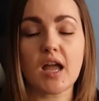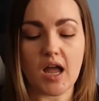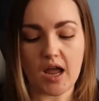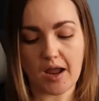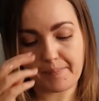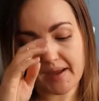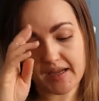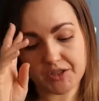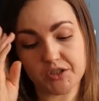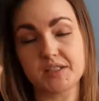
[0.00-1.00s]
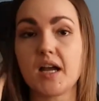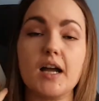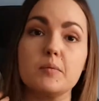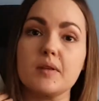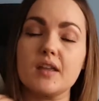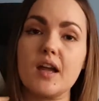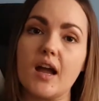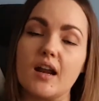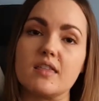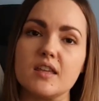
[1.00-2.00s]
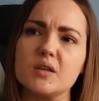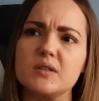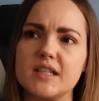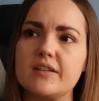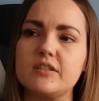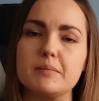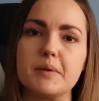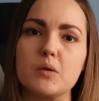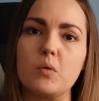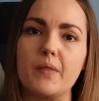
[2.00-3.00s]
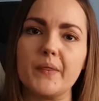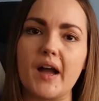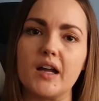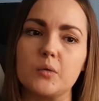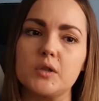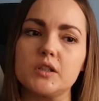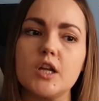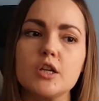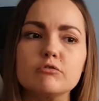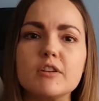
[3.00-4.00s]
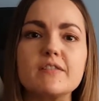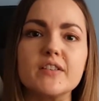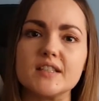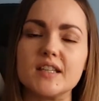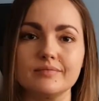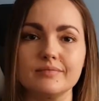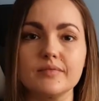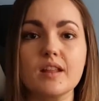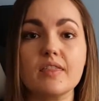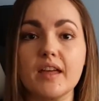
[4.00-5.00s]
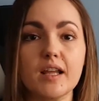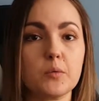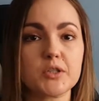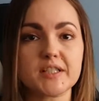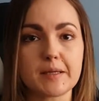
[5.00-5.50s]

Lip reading: I had a good time with it, and I think it will definitely be one that I will revisit. Then I watched Sleepy